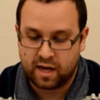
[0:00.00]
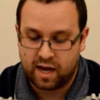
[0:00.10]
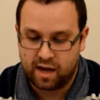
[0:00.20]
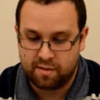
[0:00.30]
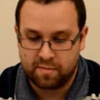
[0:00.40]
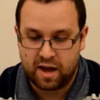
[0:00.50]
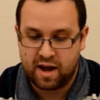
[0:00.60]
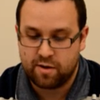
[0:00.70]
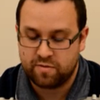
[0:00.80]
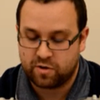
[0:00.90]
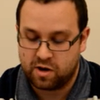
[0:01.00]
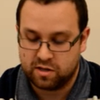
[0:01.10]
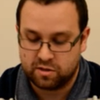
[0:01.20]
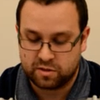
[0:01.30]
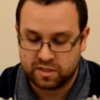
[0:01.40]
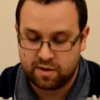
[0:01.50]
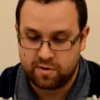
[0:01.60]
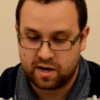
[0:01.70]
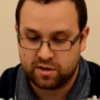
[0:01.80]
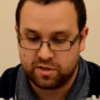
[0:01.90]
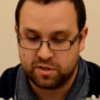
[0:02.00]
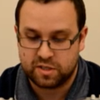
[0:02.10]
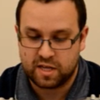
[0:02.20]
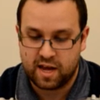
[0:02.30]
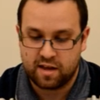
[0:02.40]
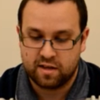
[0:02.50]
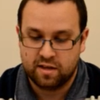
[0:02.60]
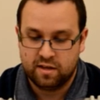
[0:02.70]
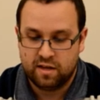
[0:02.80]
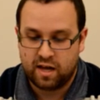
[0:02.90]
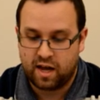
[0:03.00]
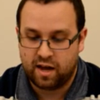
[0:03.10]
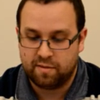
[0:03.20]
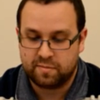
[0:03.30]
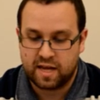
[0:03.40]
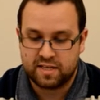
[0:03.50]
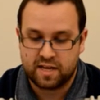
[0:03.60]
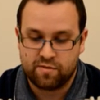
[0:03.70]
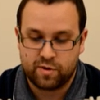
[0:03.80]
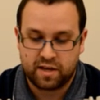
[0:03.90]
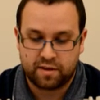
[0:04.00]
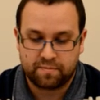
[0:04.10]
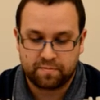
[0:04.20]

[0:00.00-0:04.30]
Um, and now we've got our local date, we can actually just say um, get day of week.